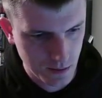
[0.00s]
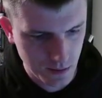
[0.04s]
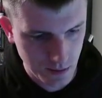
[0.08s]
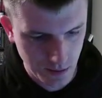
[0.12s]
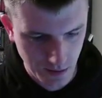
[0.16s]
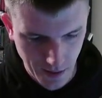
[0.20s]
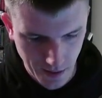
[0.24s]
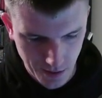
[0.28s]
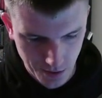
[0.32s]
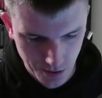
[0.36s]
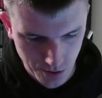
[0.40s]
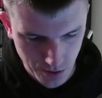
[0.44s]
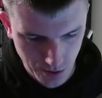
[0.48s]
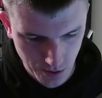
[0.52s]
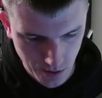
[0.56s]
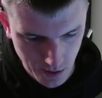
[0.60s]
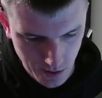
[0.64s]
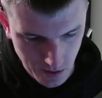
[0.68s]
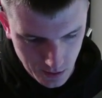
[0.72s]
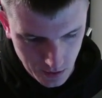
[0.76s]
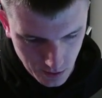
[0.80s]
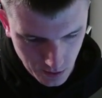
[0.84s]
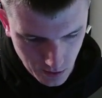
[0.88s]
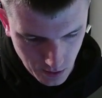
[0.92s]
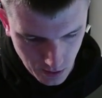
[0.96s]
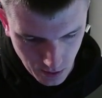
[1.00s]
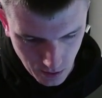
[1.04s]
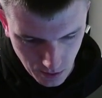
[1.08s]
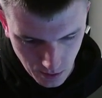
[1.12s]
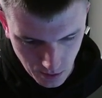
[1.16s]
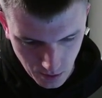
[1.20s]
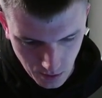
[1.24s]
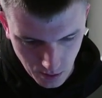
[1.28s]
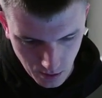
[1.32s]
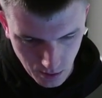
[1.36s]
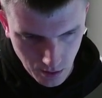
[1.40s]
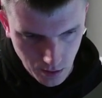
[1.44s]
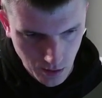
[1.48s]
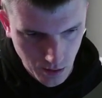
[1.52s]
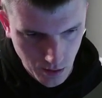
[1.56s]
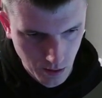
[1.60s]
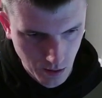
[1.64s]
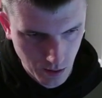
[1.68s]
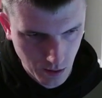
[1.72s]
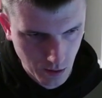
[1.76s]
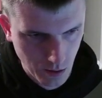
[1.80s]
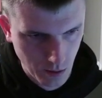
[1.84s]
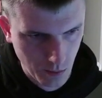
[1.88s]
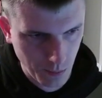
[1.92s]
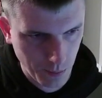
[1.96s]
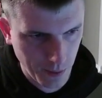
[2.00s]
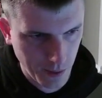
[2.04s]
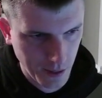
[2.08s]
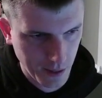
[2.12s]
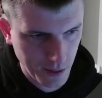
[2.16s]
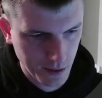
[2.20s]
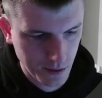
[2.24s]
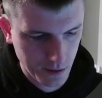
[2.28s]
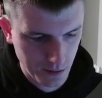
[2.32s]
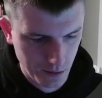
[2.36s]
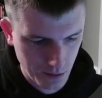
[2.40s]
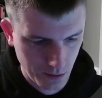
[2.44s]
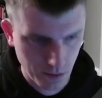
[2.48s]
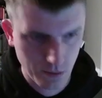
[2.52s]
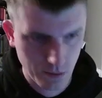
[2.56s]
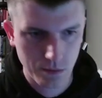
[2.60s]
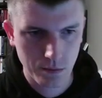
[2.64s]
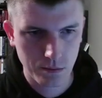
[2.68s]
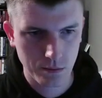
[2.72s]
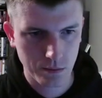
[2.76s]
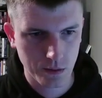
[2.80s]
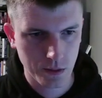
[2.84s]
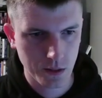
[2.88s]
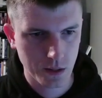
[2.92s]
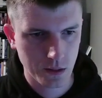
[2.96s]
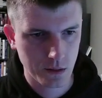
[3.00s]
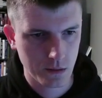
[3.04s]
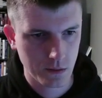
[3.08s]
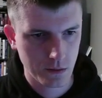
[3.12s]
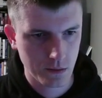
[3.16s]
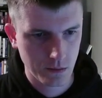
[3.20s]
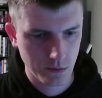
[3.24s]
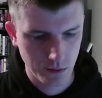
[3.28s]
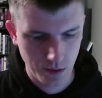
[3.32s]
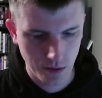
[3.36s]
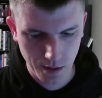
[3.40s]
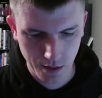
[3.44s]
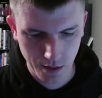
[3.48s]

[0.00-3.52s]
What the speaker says: actually let's go back to what did I